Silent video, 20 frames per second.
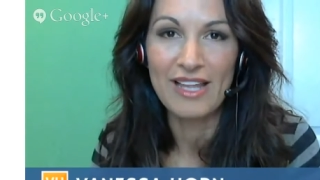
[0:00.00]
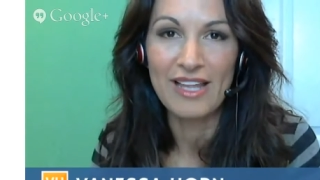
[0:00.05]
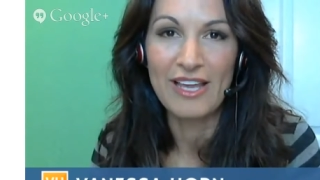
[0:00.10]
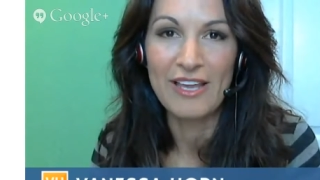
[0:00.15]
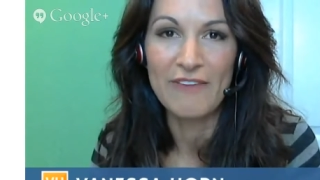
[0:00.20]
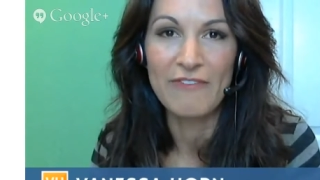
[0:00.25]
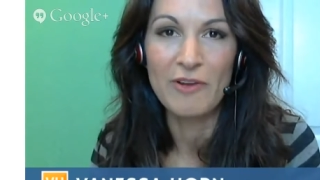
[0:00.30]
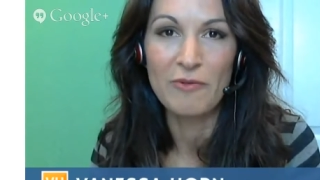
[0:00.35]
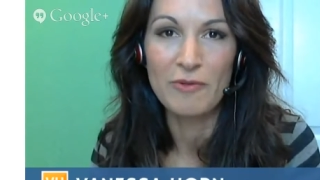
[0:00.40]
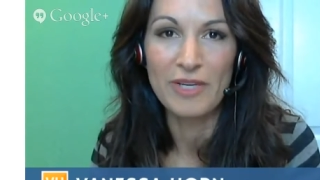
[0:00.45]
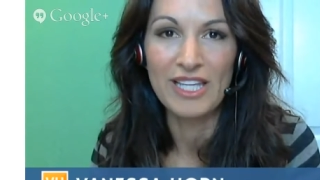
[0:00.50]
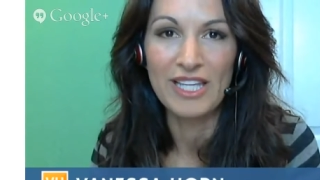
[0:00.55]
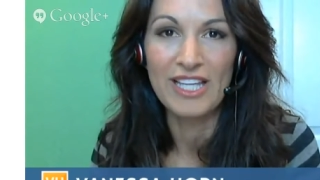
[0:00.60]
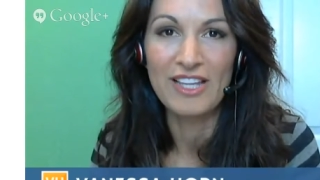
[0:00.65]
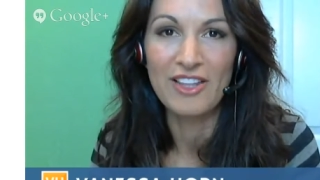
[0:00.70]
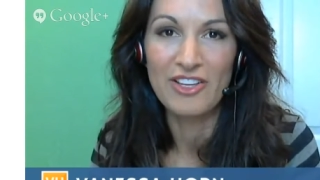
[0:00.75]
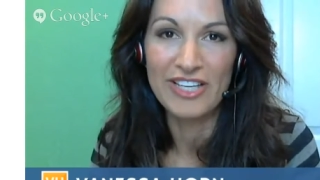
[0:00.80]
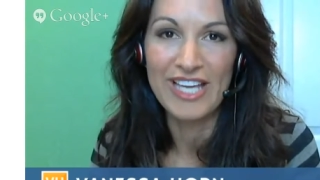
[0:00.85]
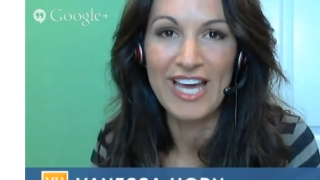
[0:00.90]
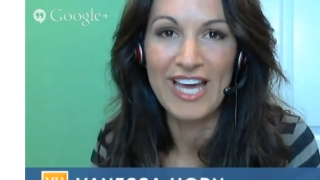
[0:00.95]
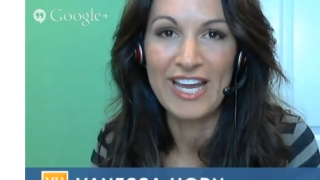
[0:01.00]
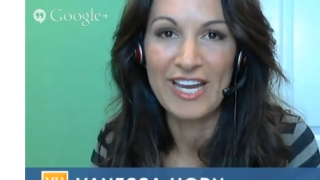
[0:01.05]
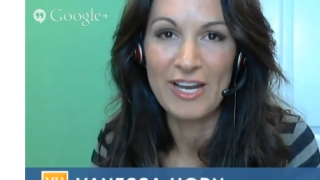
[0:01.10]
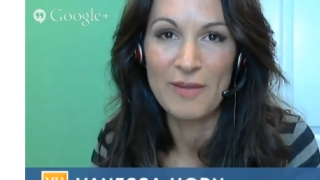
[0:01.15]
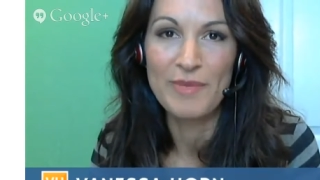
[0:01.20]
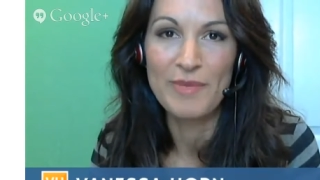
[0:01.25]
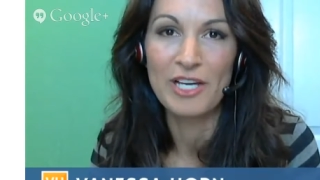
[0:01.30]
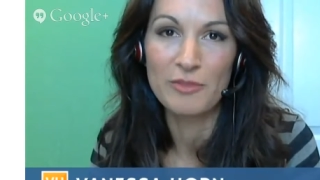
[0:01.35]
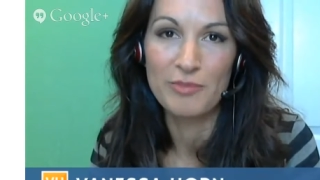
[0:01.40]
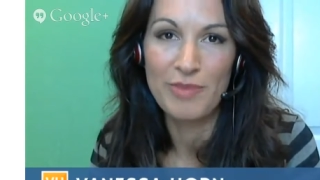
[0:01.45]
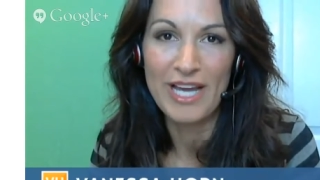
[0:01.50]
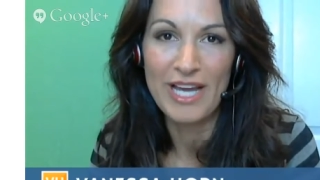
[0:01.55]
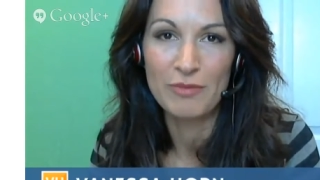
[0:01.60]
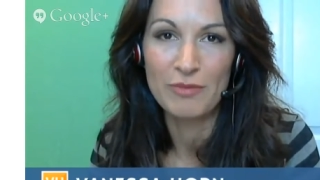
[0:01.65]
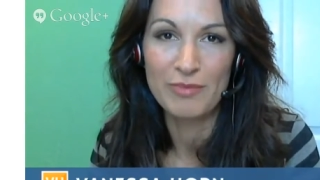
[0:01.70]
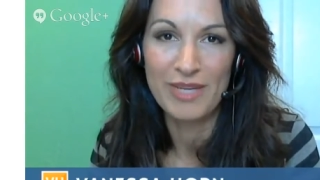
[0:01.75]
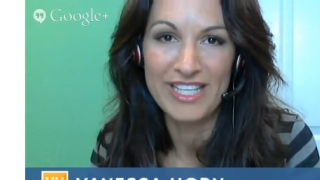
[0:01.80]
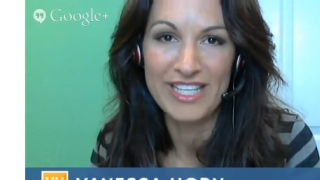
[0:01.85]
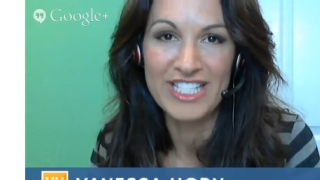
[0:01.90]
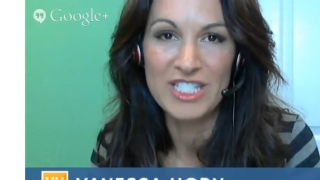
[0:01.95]
Like, if I really look at it, I'm held
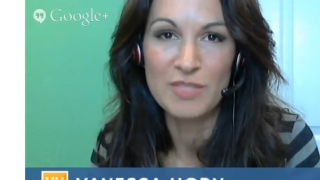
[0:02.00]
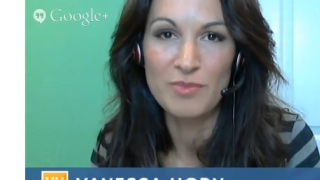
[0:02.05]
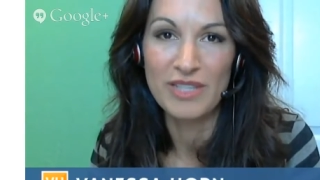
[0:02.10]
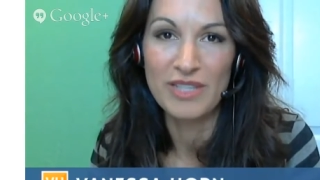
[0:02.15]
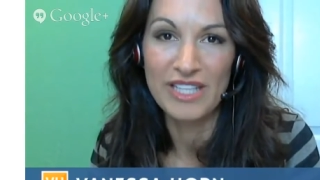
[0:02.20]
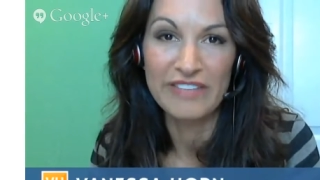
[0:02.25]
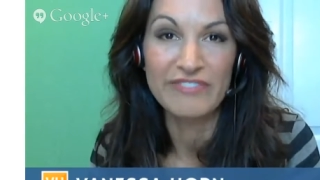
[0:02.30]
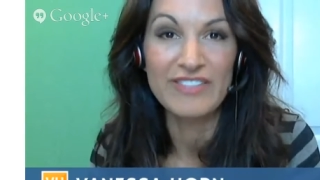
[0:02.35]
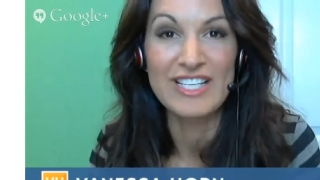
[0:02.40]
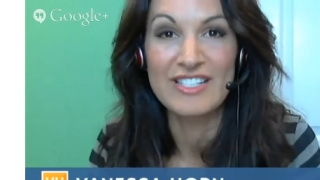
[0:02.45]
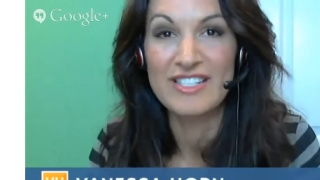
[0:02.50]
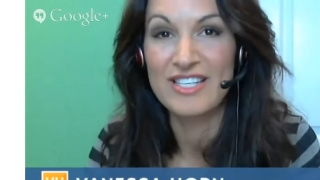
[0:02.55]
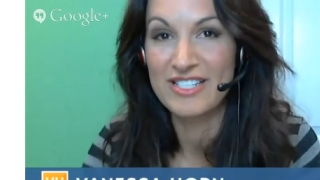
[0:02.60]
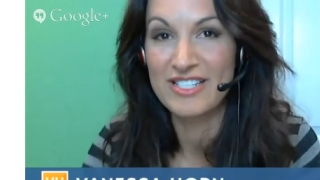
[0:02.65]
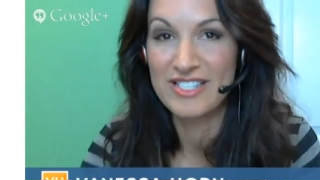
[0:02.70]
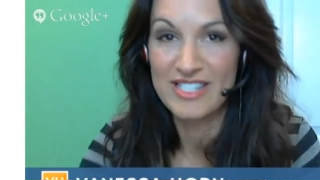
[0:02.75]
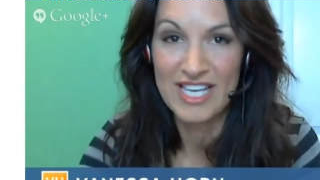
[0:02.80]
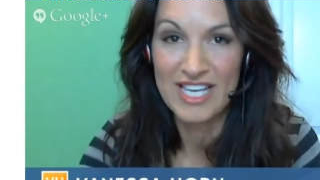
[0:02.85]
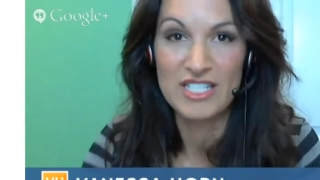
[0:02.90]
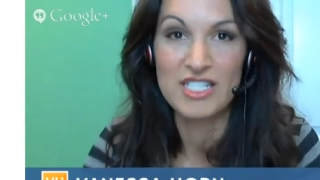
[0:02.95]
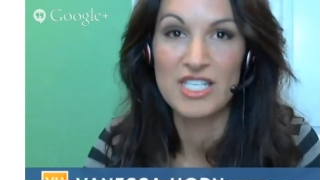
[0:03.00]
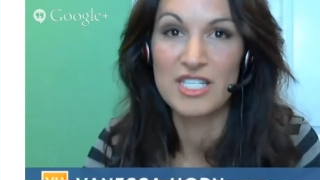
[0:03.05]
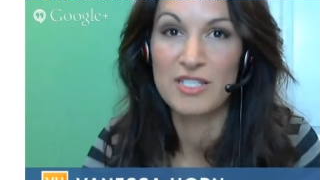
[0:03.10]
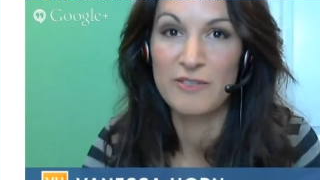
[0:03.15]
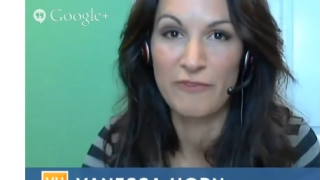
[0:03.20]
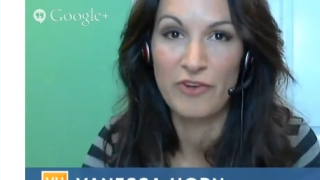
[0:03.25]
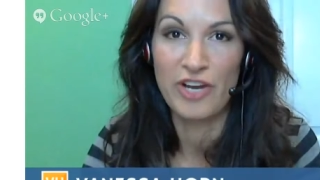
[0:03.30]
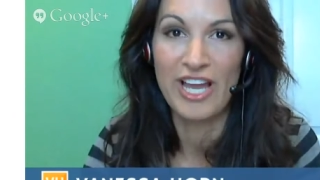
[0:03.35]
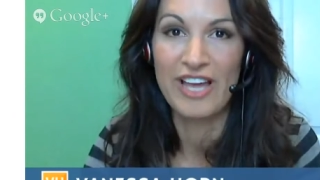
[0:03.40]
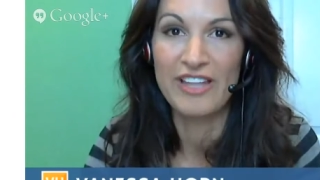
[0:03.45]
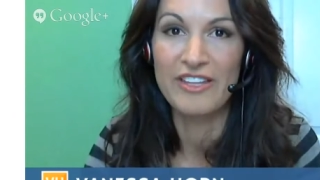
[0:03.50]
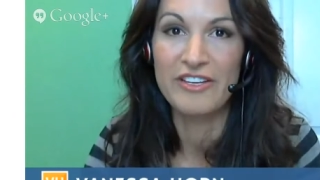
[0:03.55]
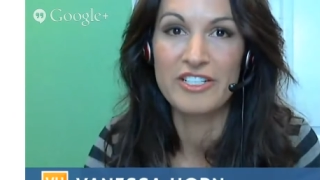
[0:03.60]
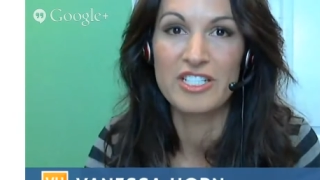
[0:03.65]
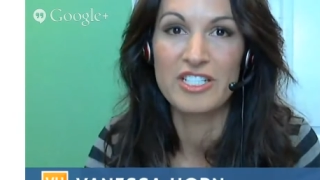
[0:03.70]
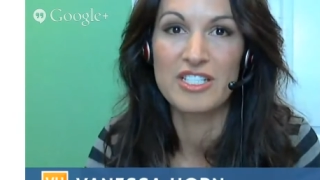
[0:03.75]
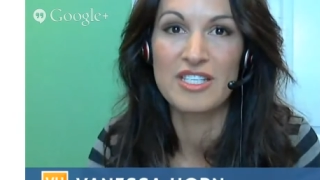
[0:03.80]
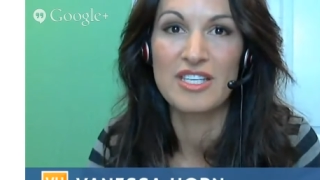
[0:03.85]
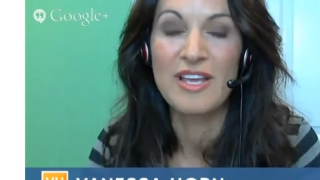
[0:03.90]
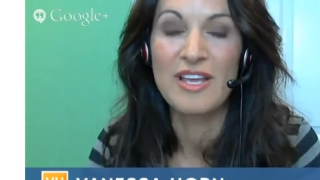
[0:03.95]
back by this belief that success is for
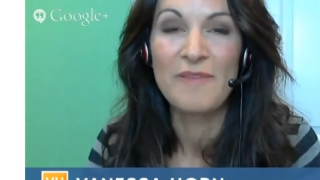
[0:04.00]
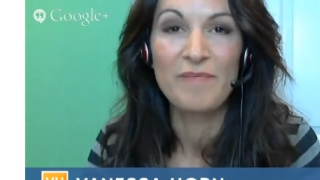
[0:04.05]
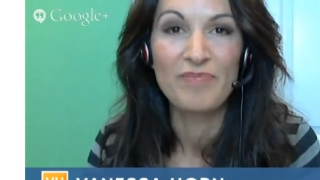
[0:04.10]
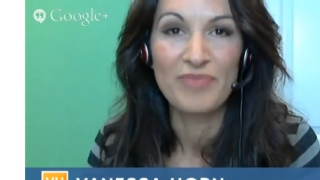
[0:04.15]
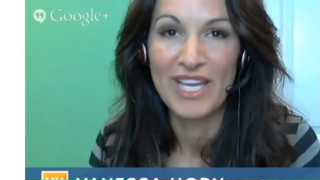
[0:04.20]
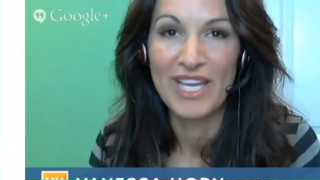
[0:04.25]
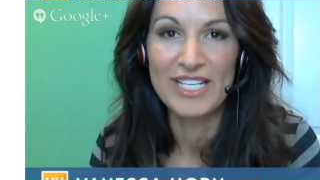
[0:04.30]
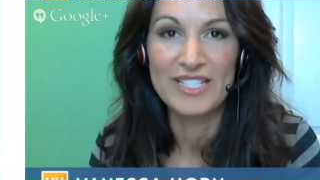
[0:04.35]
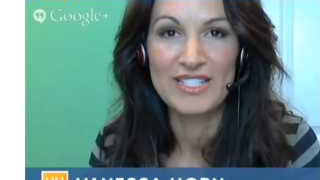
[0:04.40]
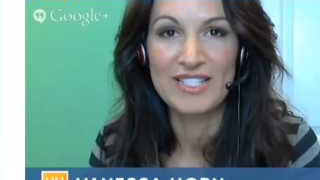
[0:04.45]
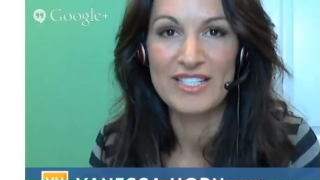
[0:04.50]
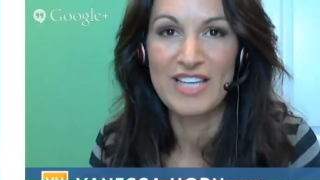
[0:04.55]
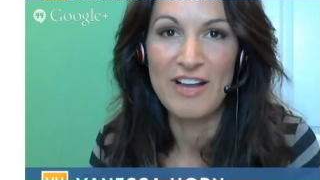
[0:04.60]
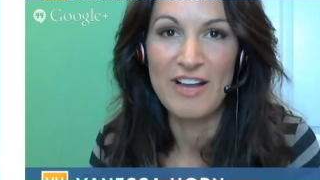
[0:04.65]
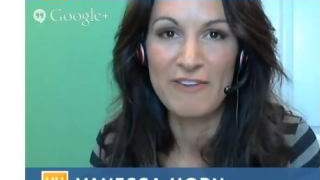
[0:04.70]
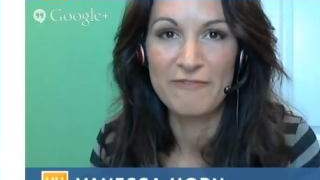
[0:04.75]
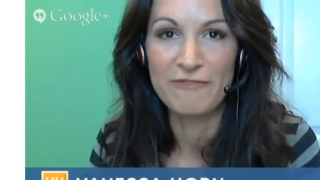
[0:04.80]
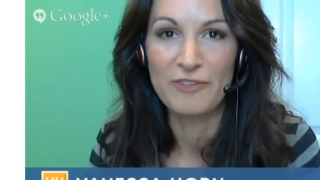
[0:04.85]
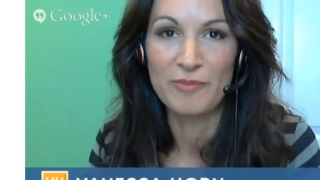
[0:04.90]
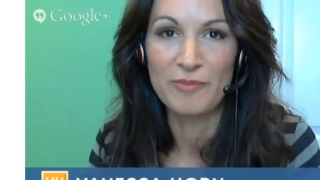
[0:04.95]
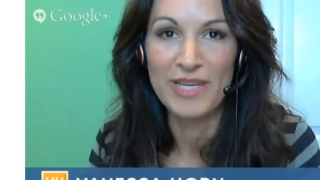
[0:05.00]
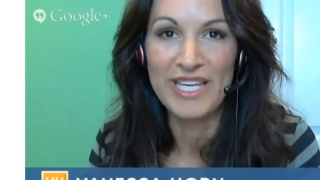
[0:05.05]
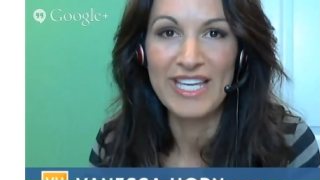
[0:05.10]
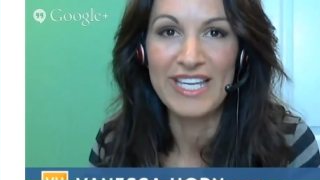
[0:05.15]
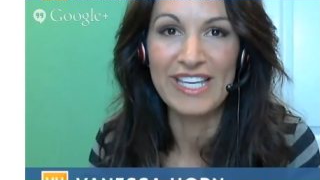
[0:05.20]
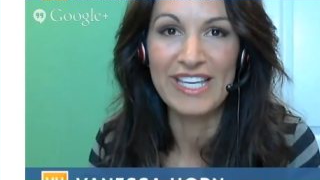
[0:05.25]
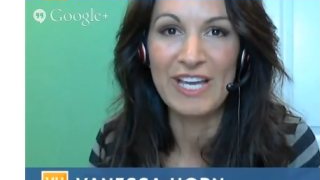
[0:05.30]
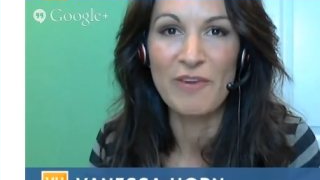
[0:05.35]
others and it's not for me.